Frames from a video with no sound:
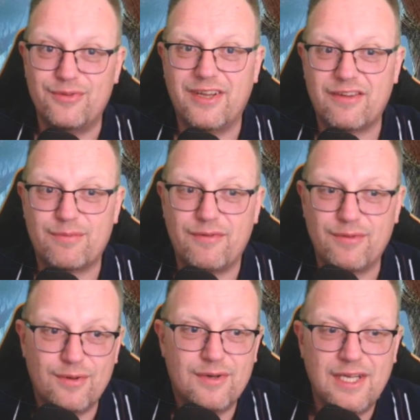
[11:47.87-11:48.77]
decks
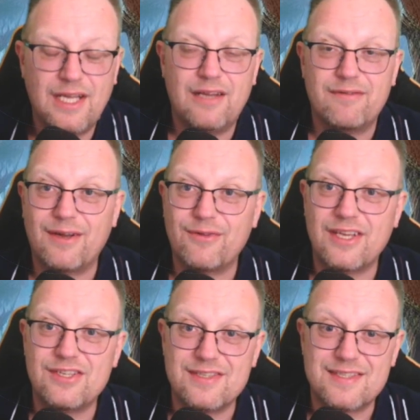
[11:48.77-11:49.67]
before
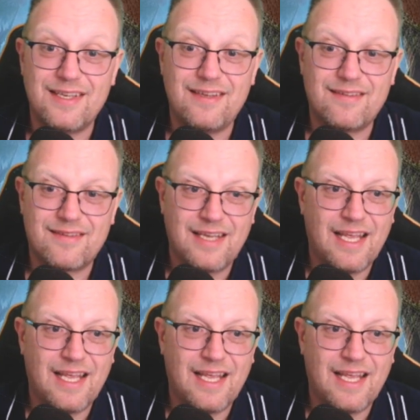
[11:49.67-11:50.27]
Foundations hit.